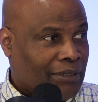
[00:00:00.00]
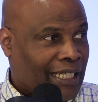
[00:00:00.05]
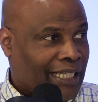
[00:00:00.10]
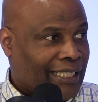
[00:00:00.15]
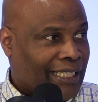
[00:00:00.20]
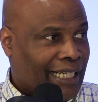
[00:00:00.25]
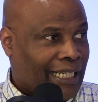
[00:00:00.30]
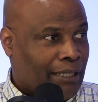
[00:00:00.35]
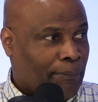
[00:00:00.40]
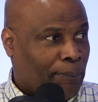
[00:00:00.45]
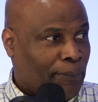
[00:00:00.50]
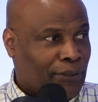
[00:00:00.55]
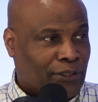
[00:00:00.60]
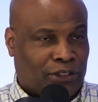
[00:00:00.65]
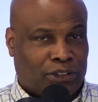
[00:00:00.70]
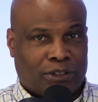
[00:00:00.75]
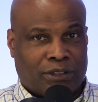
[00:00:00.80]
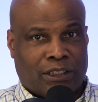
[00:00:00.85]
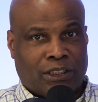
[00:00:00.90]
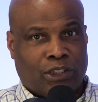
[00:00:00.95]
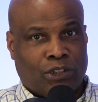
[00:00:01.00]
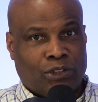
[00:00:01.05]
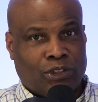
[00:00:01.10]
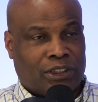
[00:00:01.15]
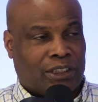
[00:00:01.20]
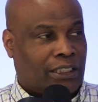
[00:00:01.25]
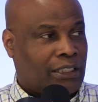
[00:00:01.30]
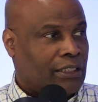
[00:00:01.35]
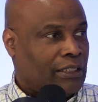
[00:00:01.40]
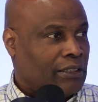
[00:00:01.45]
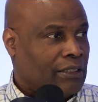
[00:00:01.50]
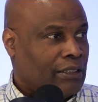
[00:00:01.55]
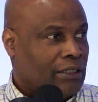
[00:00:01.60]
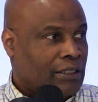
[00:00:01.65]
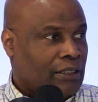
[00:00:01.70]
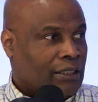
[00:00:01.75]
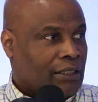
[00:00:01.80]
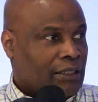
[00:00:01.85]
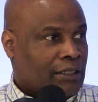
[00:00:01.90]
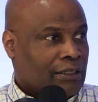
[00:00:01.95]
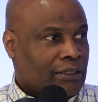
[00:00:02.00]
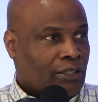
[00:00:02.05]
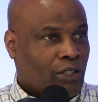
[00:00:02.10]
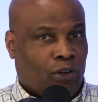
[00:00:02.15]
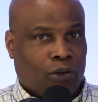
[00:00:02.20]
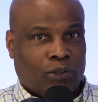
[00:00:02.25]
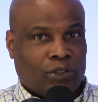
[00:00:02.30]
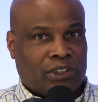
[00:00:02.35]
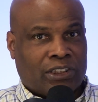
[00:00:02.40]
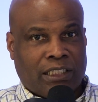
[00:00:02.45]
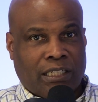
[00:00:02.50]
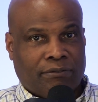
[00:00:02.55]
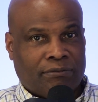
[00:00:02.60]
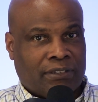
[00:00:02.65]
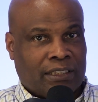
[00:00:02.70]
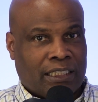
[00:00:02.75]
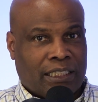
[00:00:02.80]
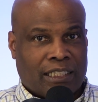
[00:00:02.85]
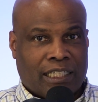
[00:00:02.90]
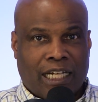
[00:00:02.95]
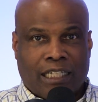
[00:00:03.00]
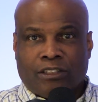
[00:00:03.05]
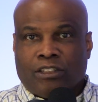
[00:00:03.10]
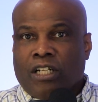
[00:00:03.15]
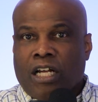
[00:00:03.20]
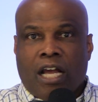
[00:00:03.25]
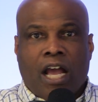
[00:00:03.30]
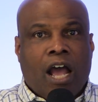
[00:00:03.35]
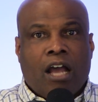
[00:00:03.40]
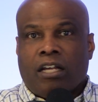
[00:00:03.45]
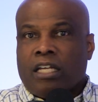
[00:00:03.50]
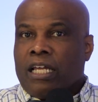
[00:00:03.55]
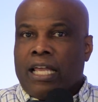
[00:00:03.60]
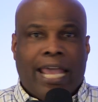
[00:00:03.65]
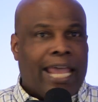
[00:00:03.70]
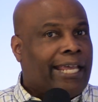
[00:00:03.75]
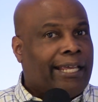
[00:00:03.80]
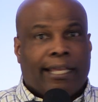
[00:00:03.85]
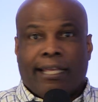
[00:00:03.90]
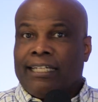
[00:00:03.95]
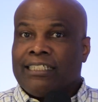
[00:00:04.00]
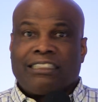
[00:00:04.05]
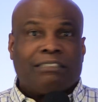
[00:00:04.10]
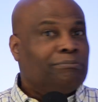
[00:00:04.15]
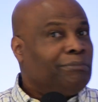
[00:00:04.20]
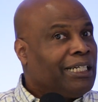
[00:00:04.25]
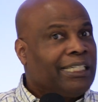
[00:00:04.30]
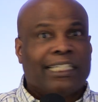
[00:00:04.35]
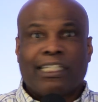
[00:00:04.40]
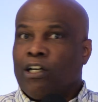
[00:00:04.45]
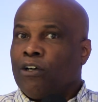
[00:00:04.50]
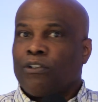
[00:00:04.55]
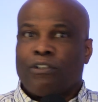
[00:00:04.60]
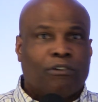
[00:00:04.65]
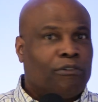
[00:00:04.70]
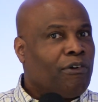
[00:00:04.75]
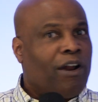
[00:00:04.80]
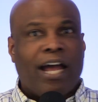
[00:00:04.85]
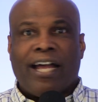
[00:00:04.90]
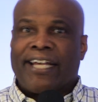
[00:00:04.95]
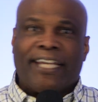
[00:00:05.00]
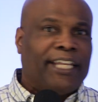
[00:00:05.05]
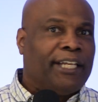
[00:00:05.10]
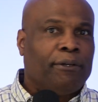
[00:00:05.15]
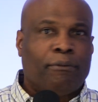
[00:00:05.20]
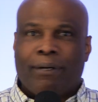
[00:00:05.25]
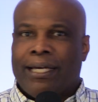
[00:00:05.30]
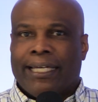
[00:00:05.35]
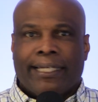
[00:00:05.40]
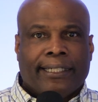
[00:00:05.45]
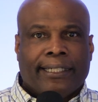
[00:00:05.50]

like that, opposed to losing a whole 17,000. Hey, it's money going around anyway.